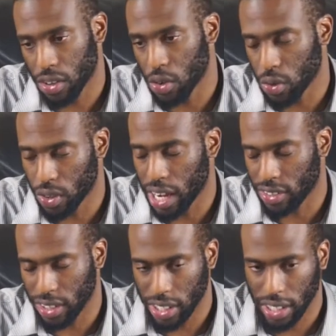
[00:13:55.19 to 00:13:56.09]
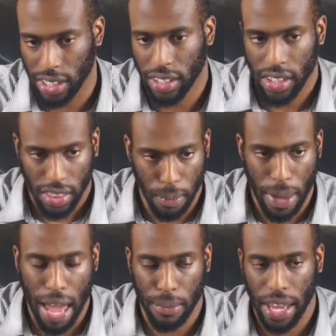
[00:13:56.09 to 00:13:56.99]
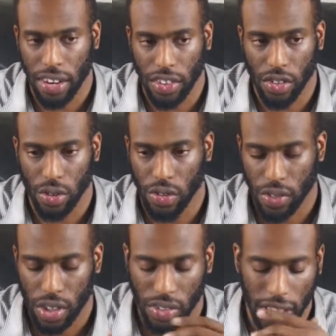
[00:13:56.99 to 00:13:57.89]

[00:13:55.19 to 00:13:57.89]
who's actually the Batman of this universe.